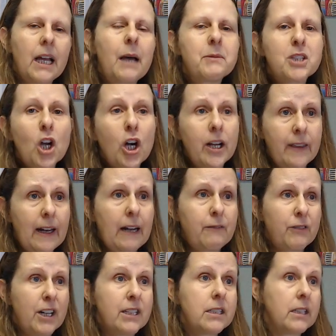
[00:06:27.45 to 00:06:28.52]
I'm sorry that I
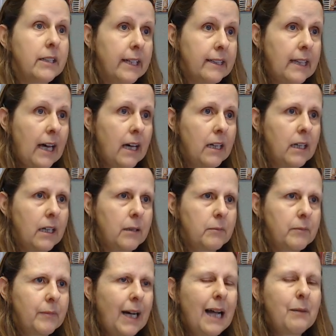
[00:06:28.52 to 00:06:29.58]
phrased it like that. Um,
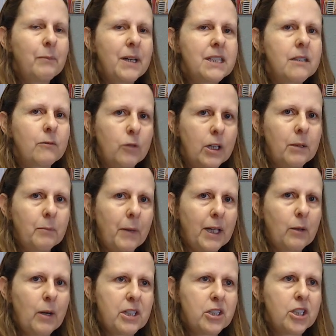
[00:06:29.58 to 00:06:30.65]
I must have written my
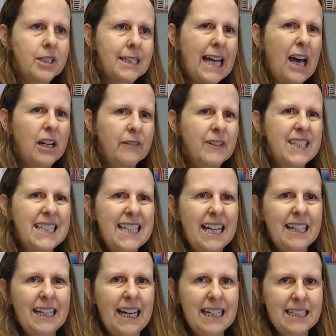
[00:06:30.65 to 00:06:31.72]
questions out of a,
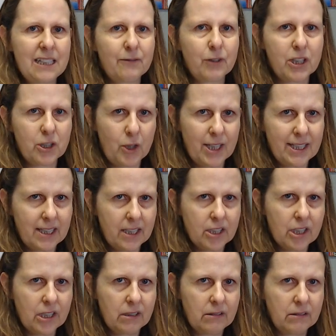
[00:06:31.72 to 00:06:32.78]
a different
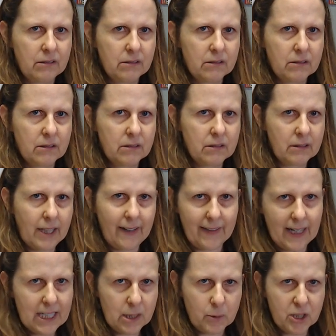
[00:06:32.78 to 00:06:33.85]
translation, and then
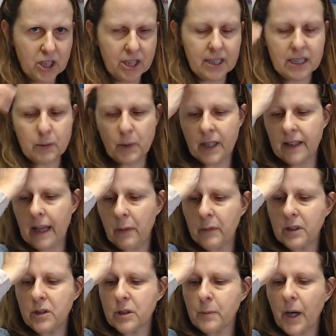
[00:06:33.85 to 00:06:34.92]
I switched to this one, and that one
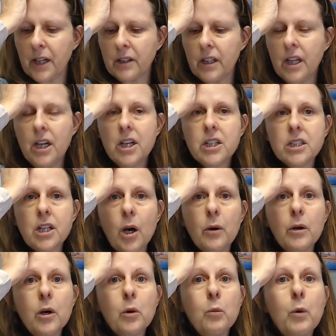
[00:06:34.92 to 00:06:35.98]
used bridle. So
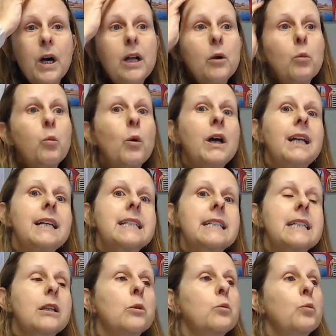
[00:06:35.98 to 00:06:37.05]
what, what is
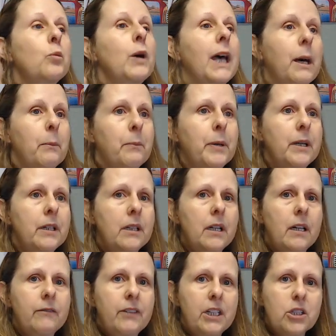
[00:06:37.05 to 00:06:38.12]
the whip
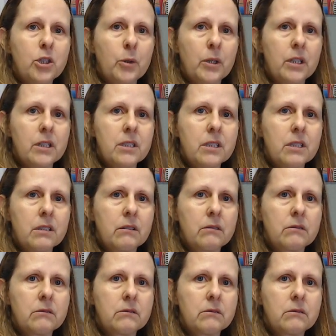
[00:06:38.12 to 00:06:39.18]
of each cornice?
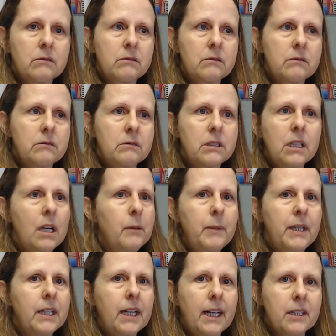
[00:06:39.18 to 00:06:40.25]

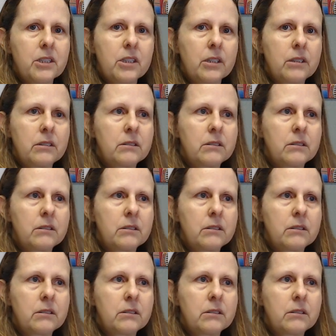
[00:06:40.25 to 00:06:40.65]
anybody can answer.